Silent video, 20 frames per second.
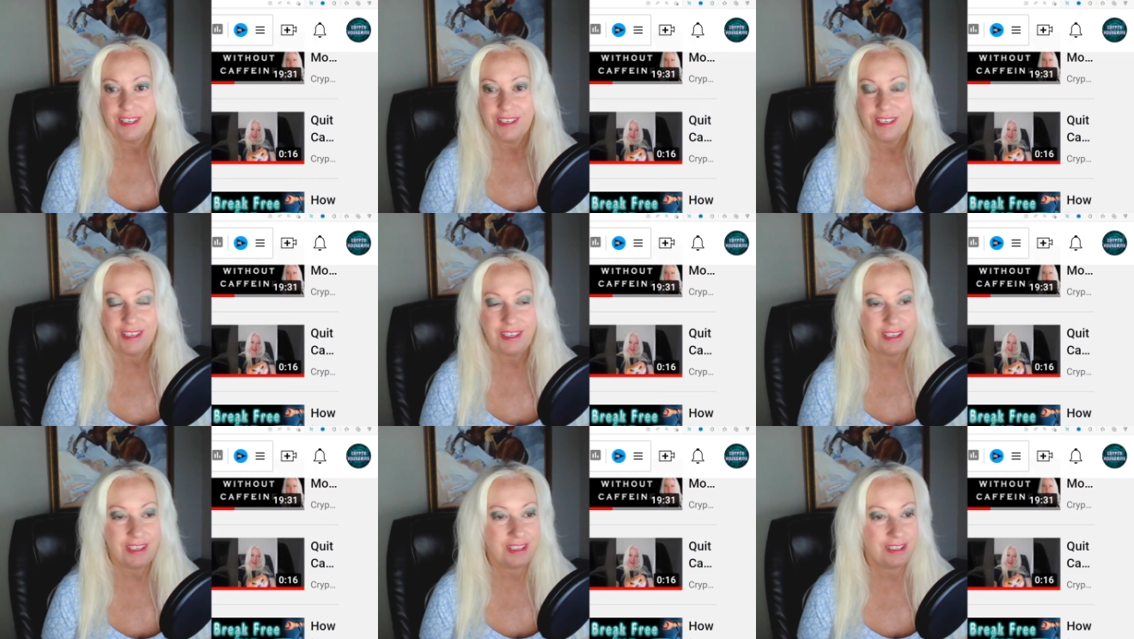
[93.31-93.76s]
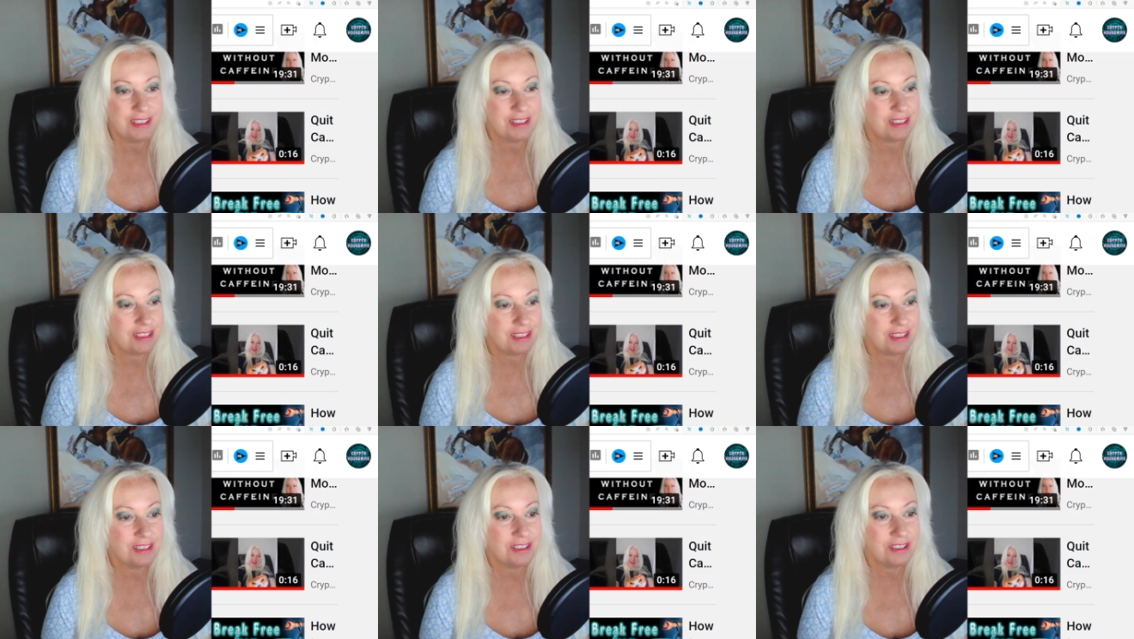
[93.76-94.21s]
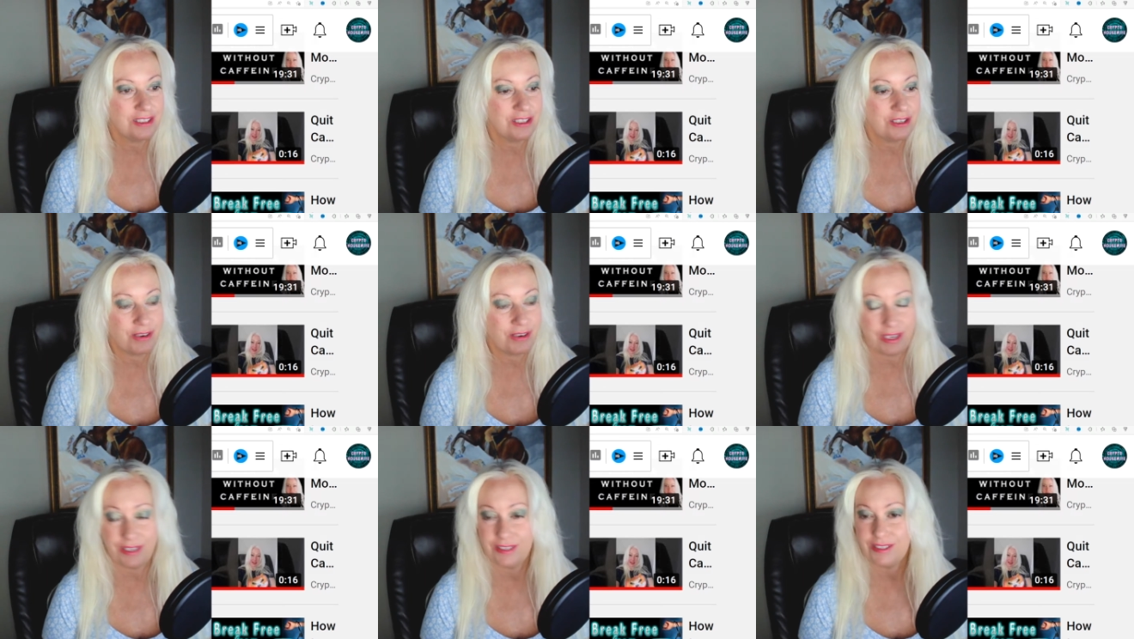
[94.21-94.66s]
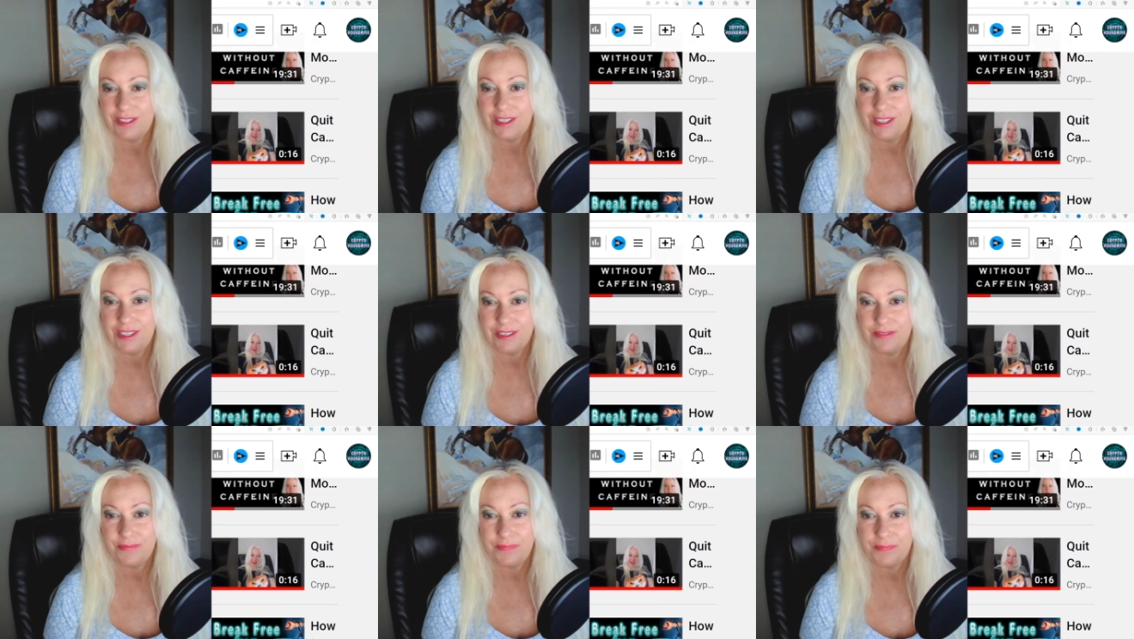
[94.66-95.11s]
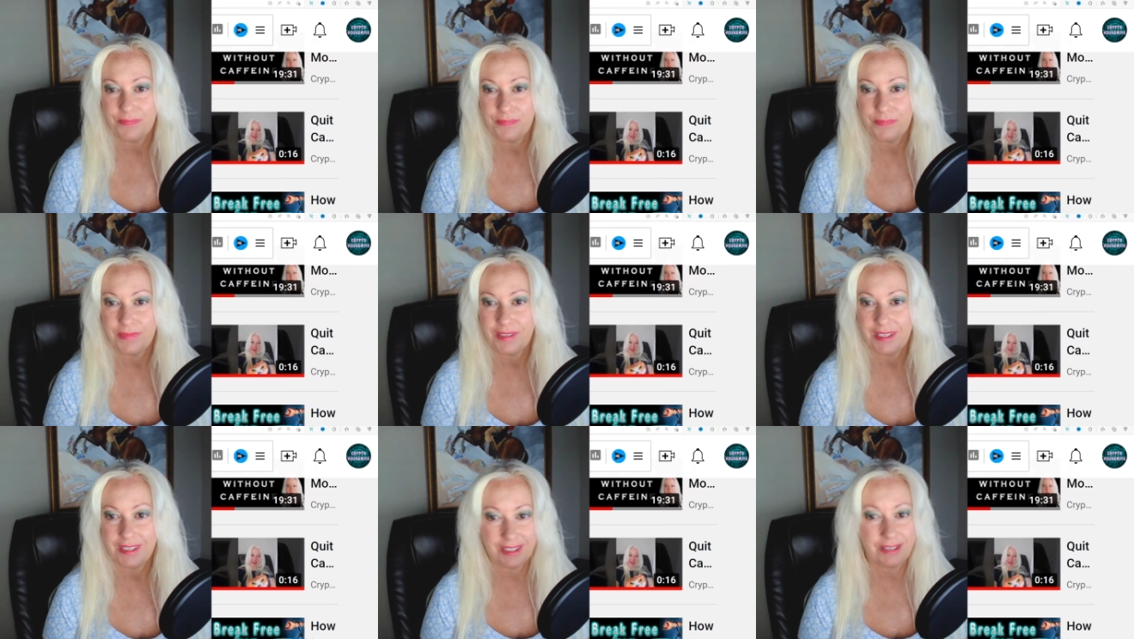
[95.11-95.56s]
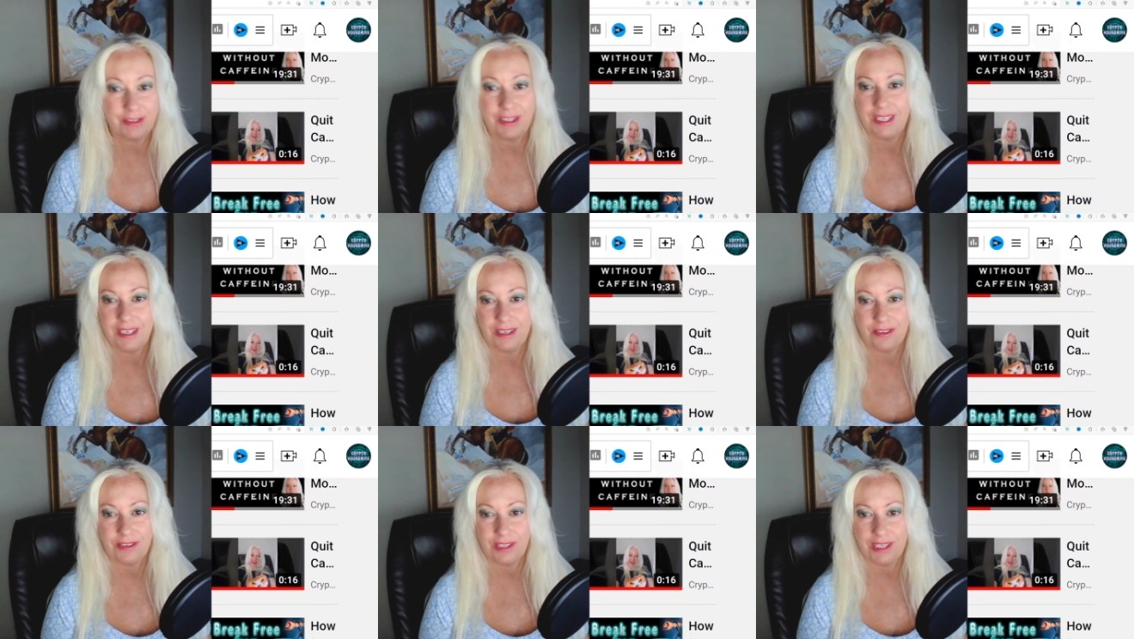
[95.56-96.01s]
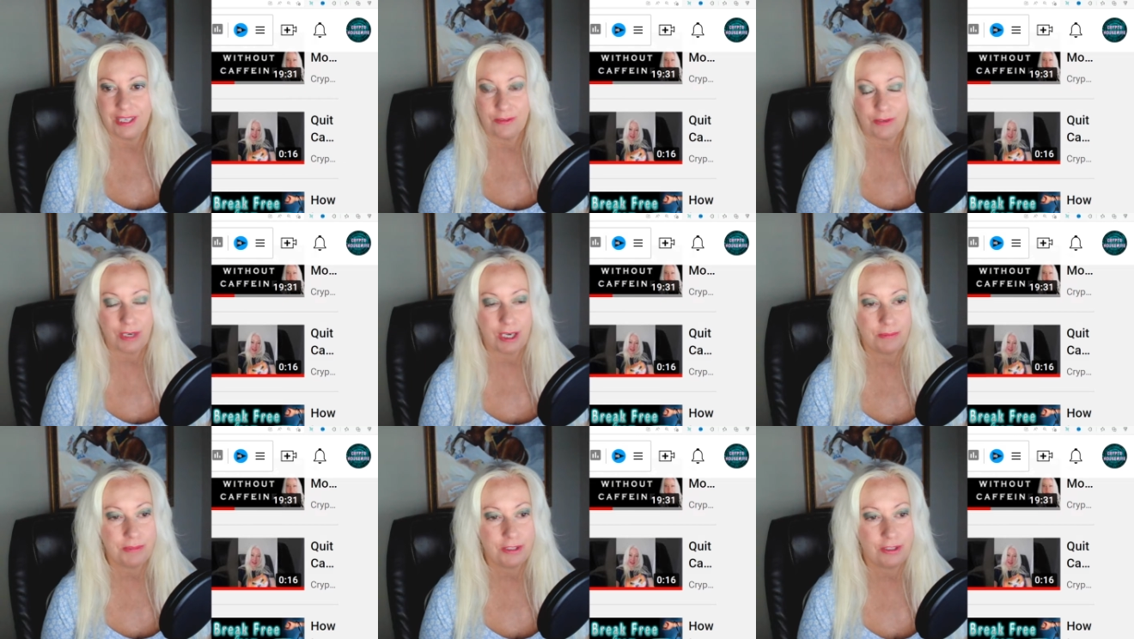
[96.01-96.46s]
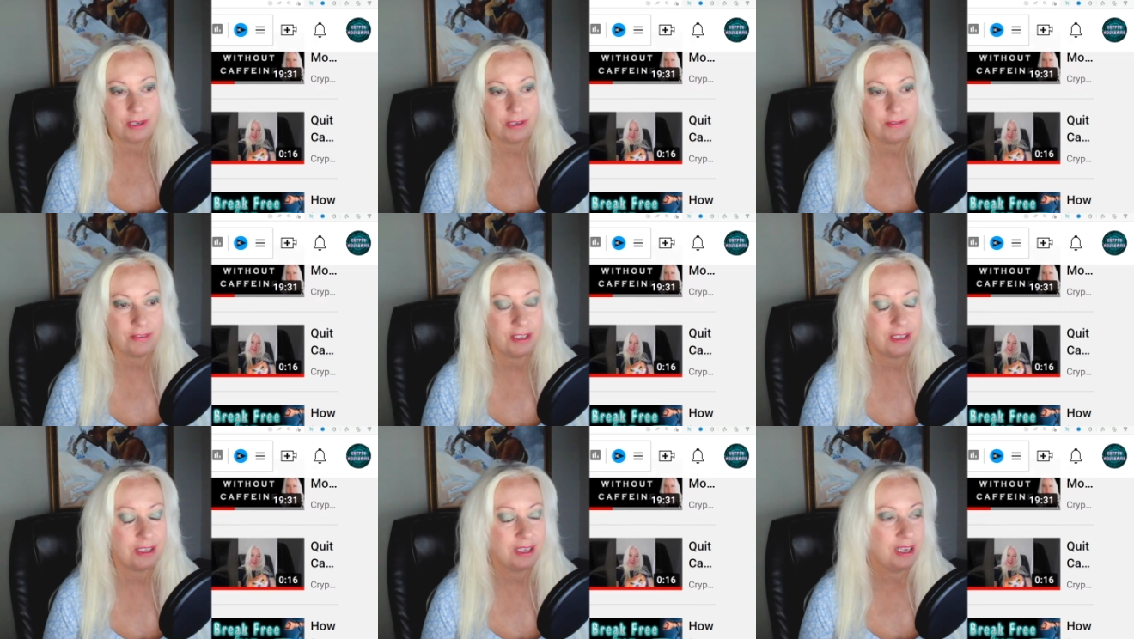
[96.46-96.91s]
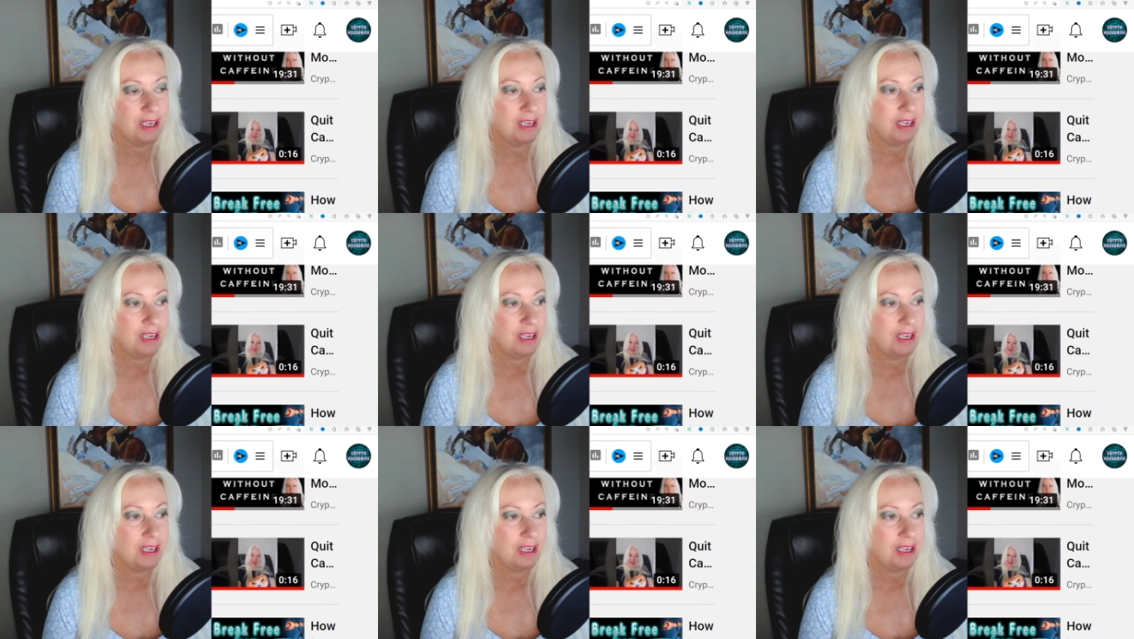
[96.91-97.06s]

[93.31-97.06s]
It steals your energy. It literally robs you of it.